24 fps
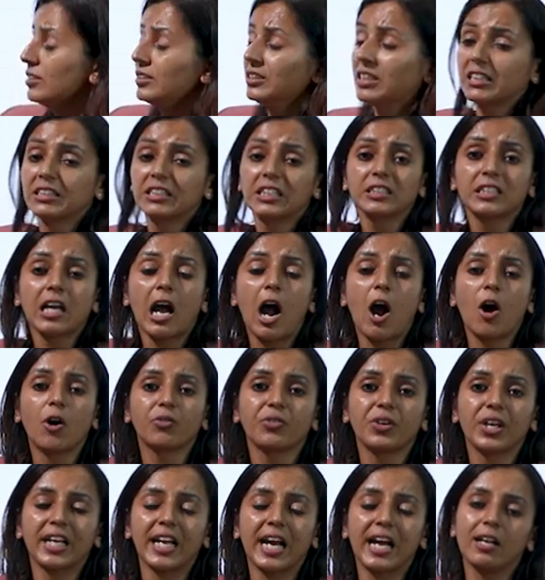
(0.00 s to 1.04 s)
This is
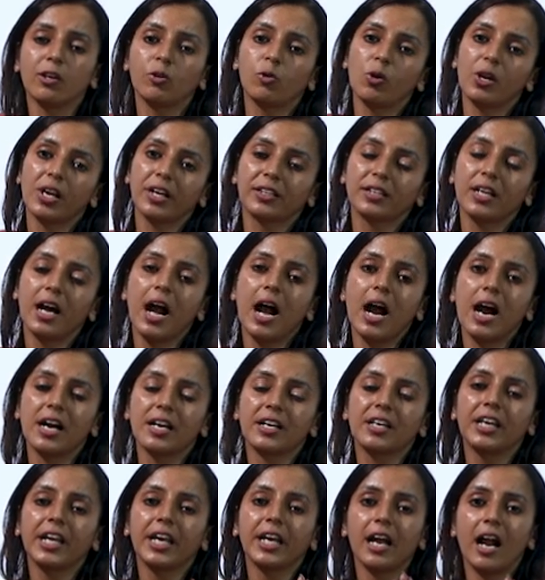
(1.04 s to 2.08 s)
how we calculate the
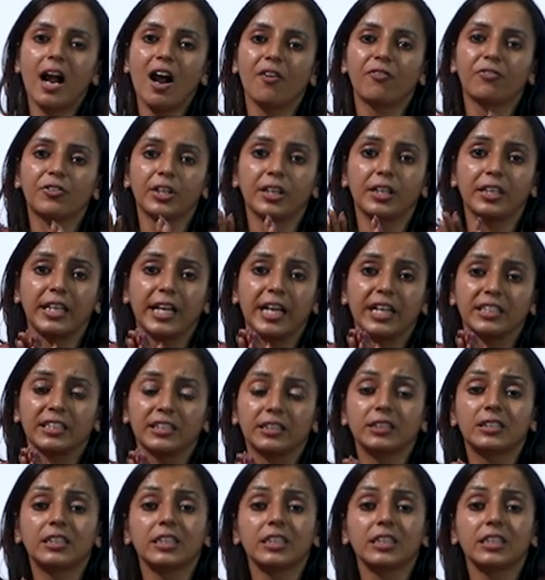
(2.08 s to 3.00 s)
earning after tax.